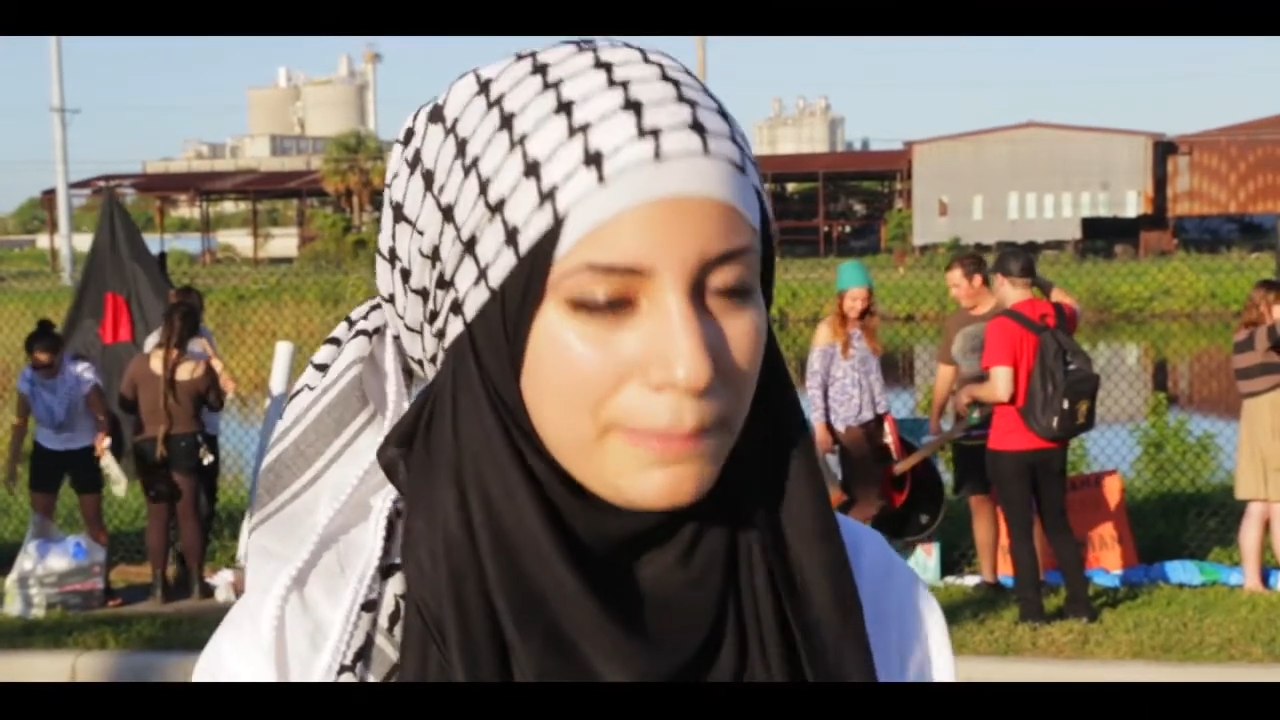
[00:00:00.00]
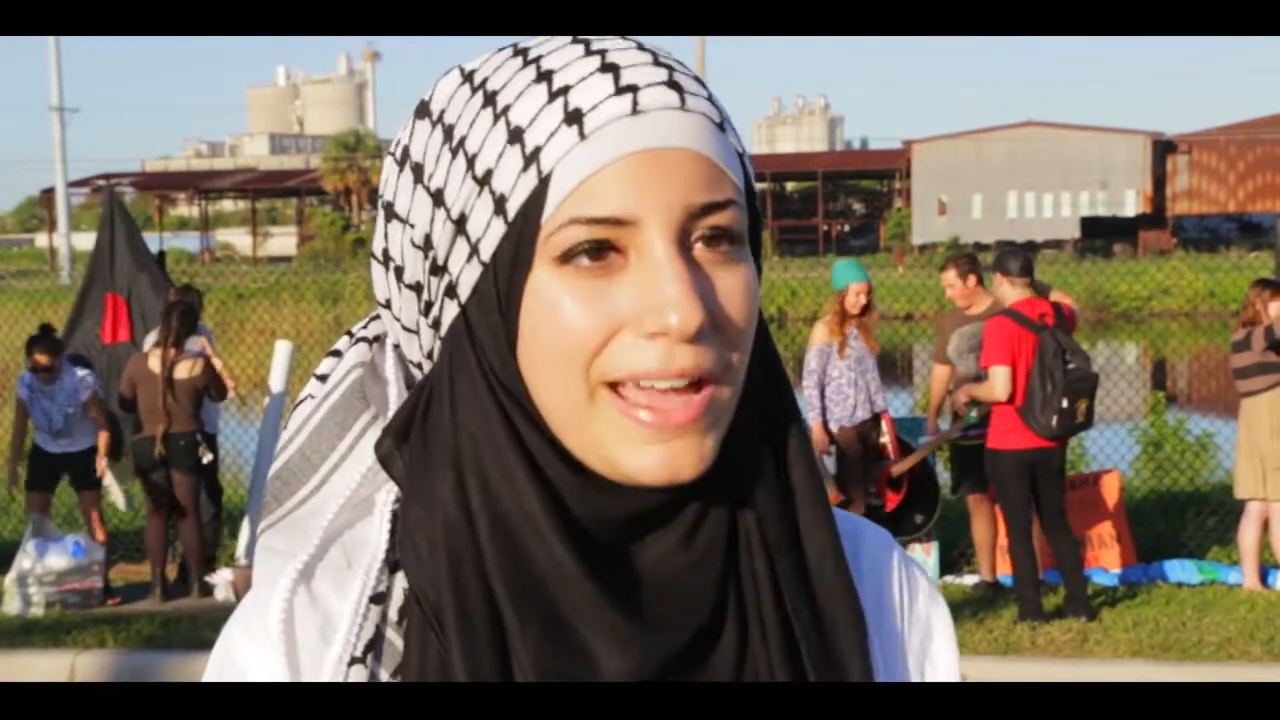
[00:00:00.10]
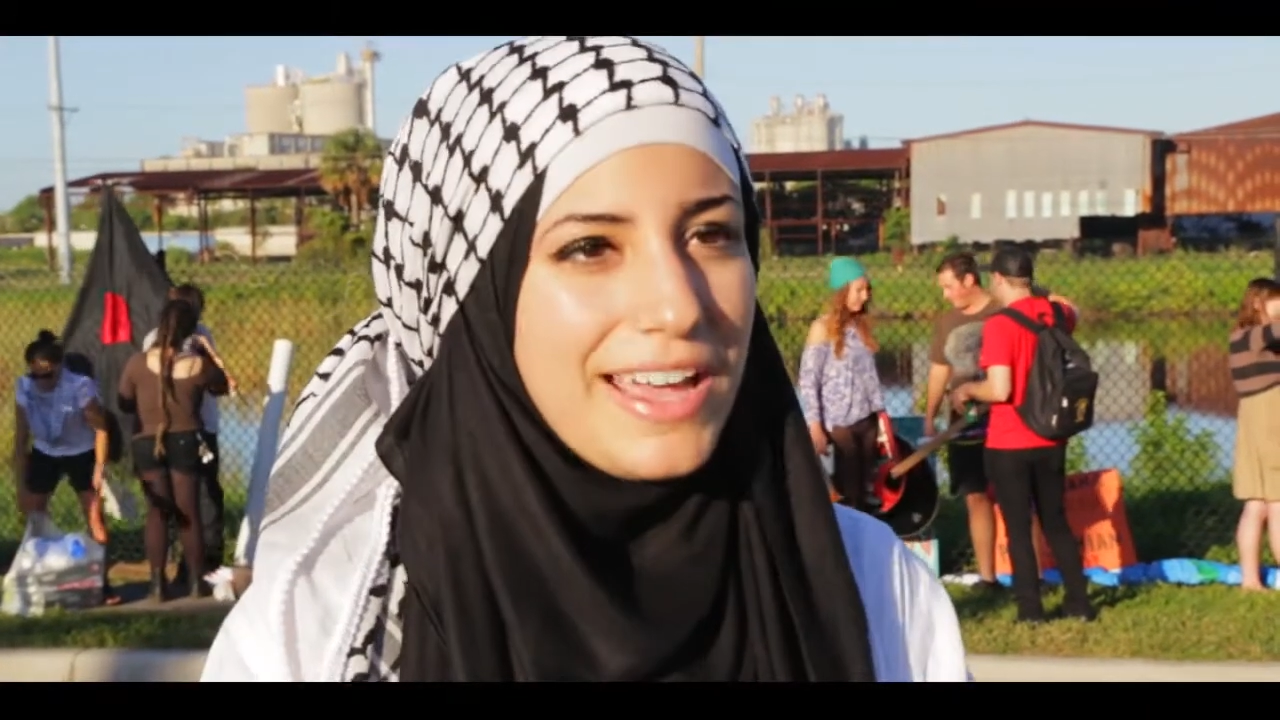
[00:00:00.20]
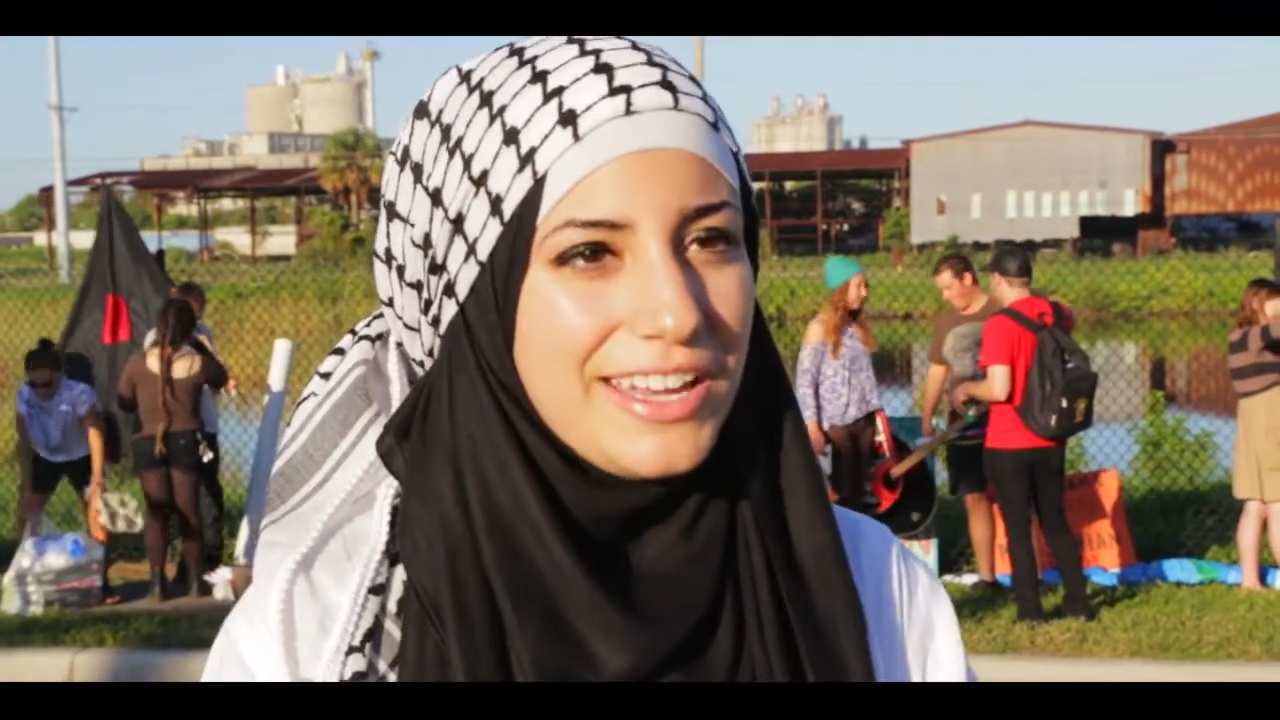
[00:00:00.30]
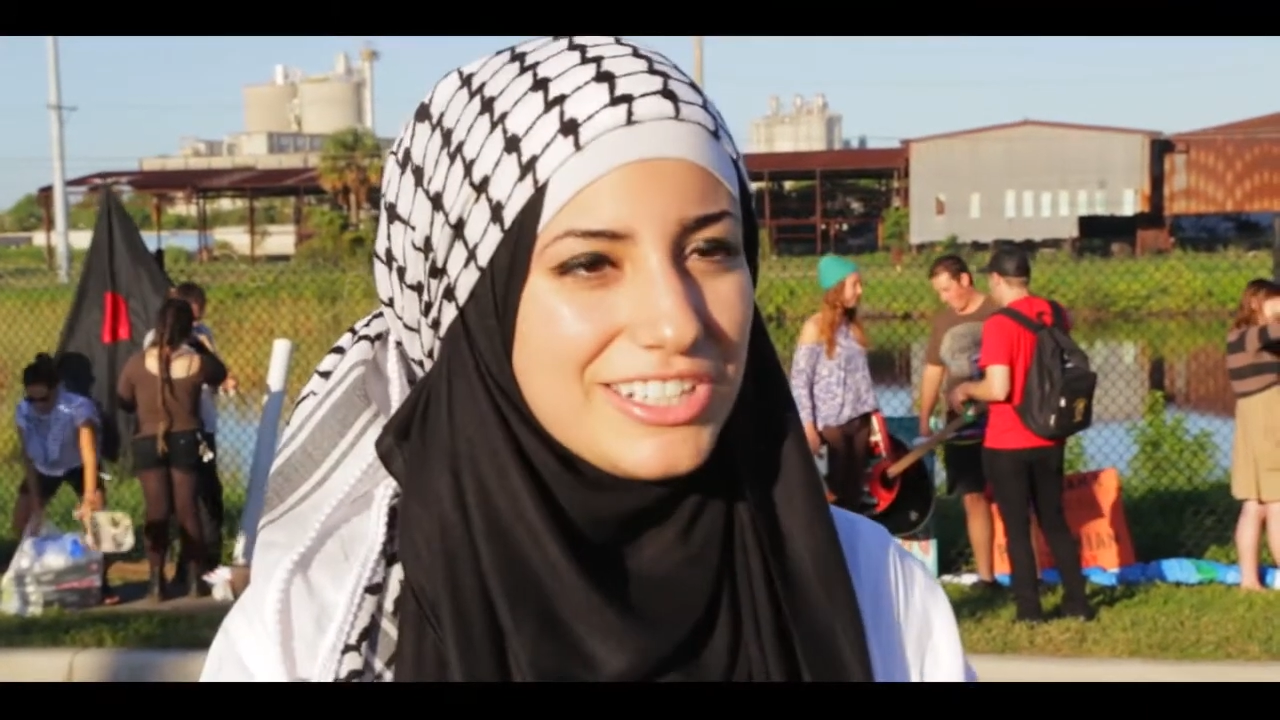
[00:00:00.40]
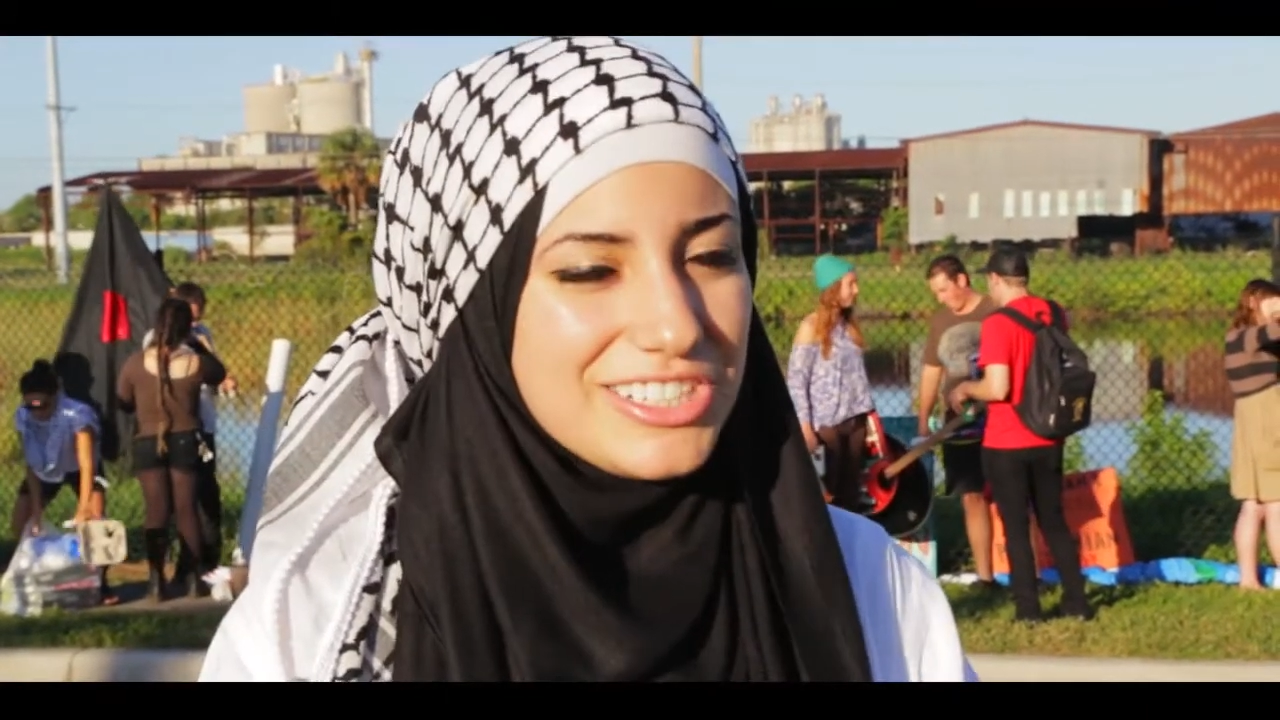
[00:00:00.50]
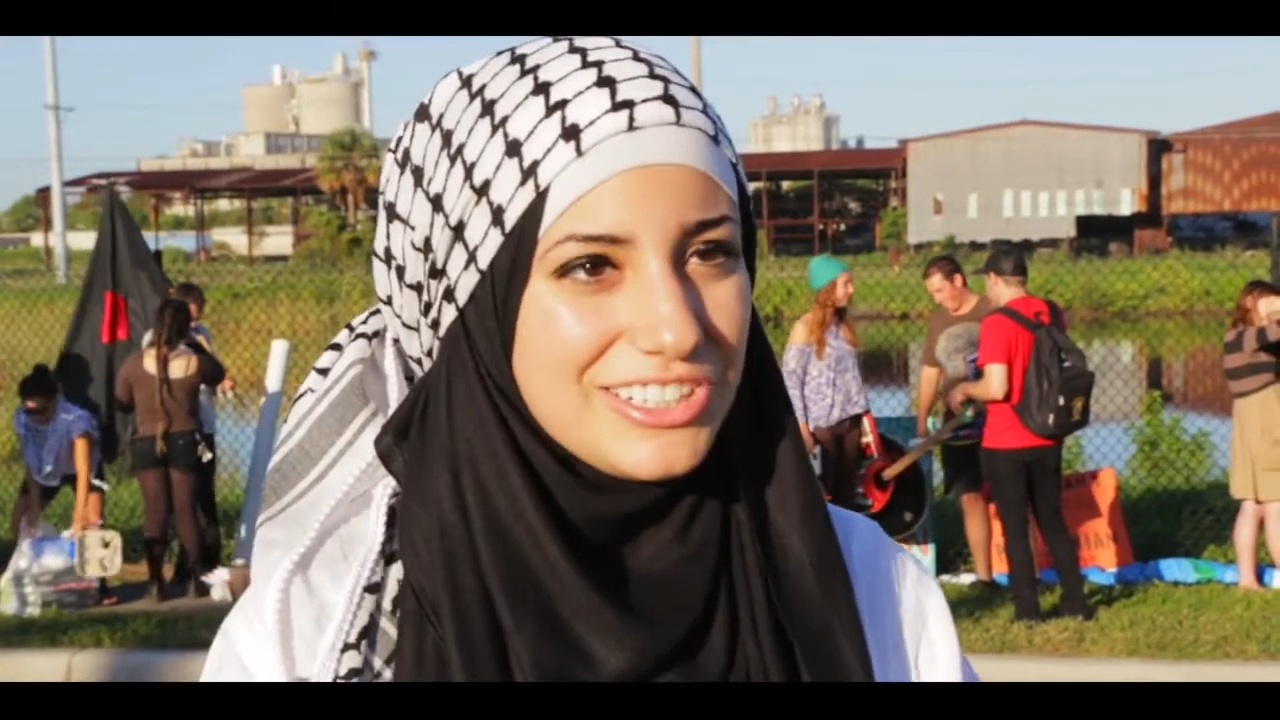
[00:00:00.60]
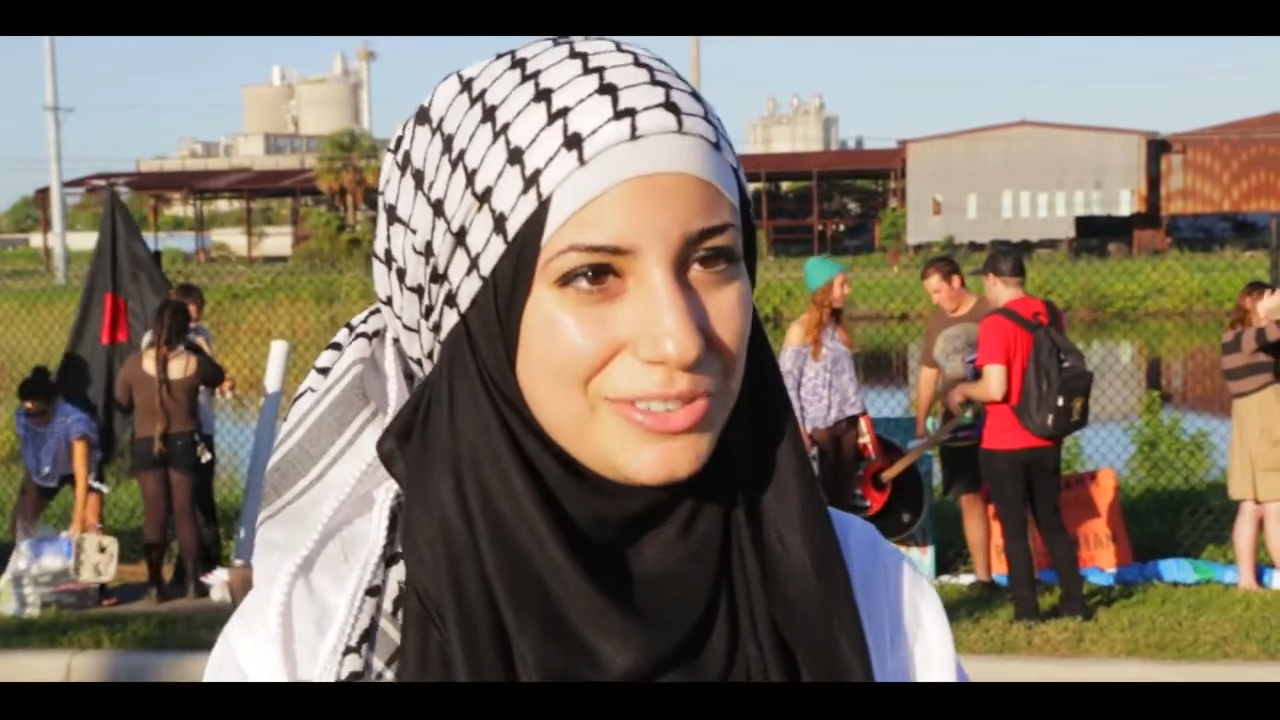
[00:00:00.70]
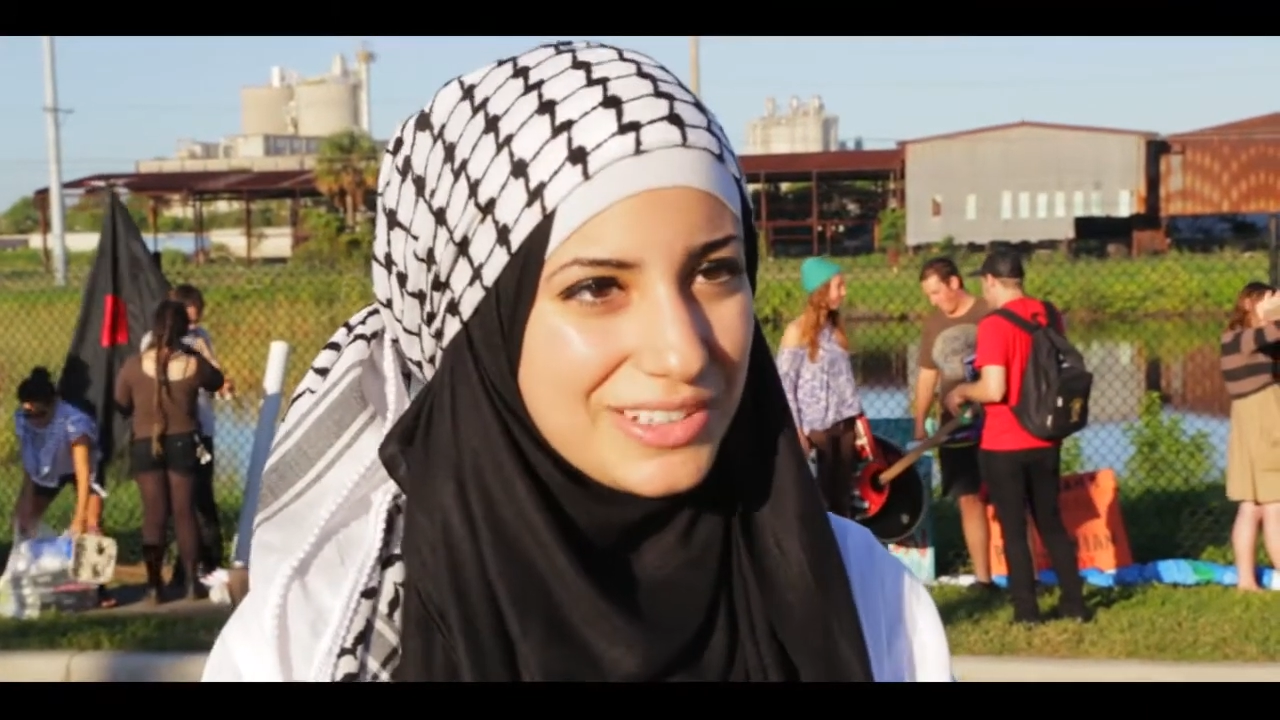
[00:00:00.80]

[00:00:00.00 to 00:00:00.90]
packaged into a